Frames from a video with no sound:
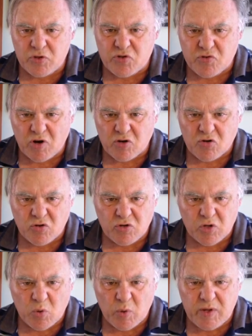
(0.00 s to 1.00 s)
structure on
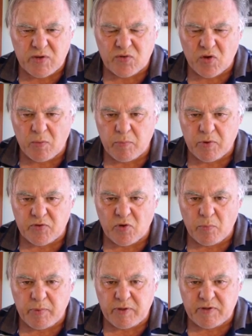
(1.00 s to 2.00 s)
the queen side because
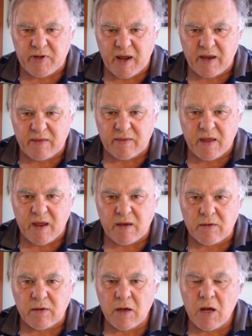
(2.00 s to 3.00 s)
I'd be dead
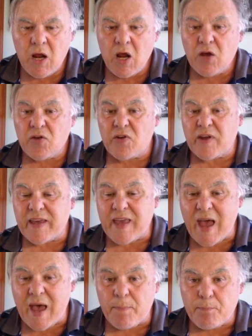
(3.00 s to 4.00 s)
then because I
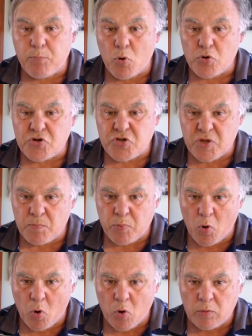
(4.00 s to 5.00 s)
can't push the
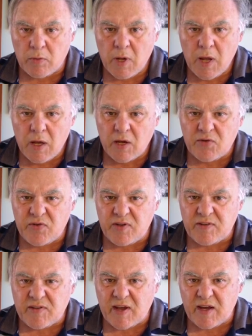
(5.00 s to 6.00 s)
pawn because
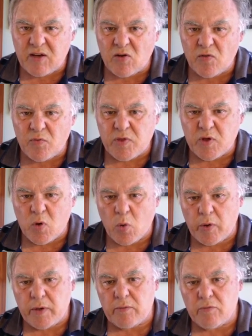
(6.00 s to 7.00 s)
he'd take it off with the
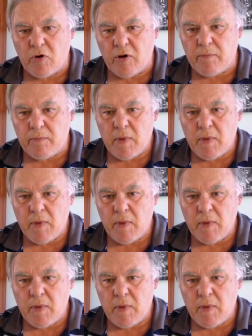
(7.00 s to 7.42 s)
queen, right?